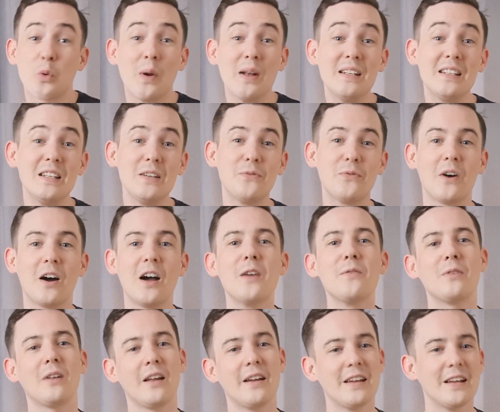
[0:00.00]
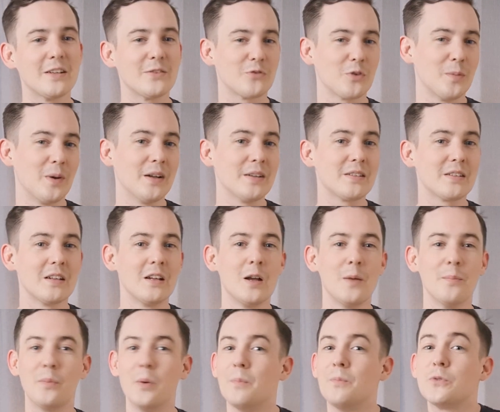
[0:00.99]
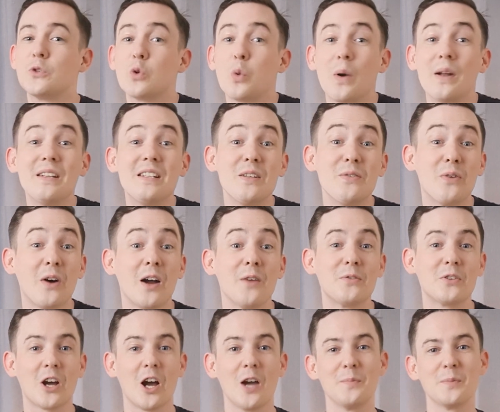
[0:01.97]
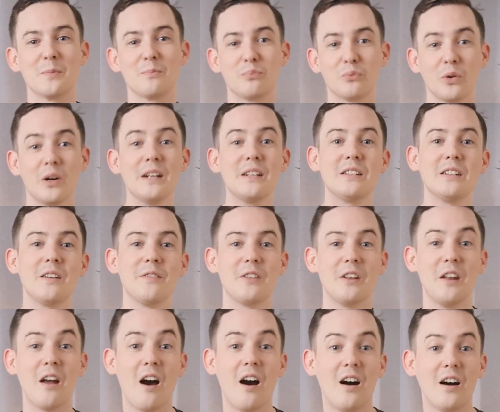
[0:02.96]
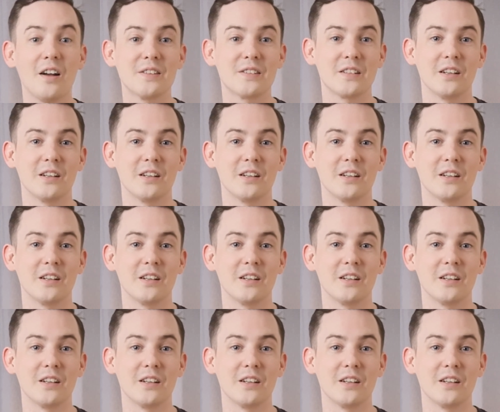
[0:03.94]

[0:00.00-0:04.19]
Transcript: 25 light years from us, but 25 times brighter than our